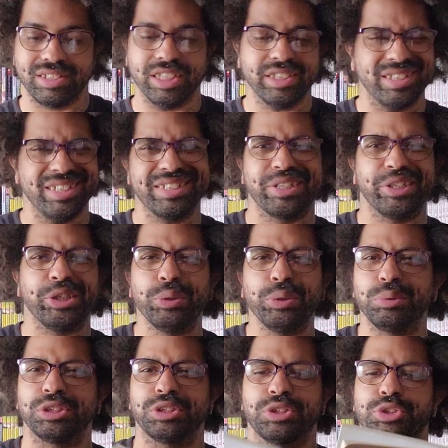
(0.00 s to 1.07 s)
It's
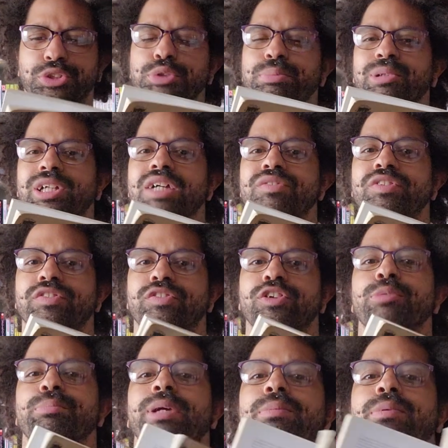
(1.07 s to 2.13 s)
huge. It's super heavy for
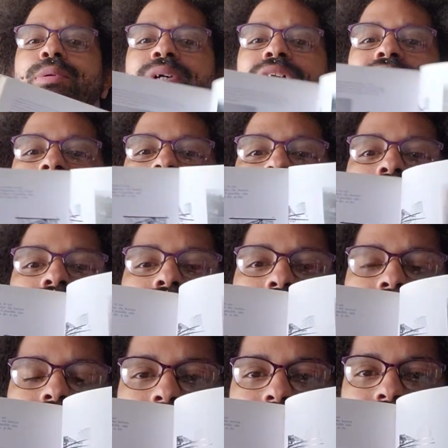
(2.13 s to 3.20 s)
a paperback.
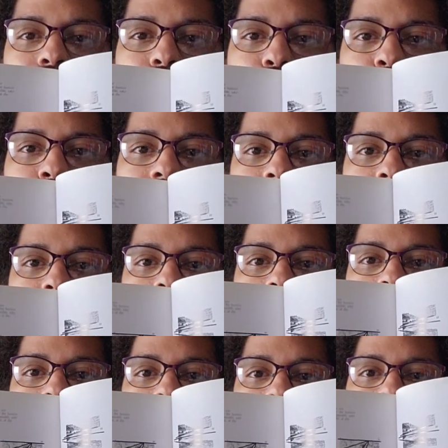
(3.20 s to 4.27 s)
It's got
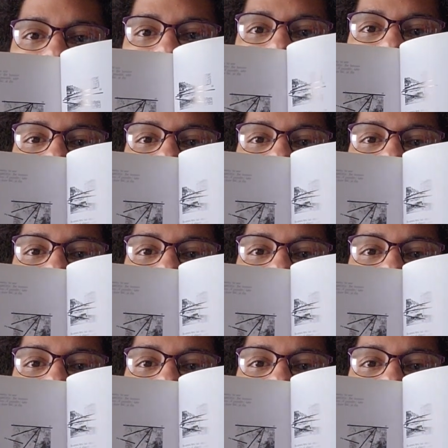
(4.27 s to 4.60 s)
backgrounds.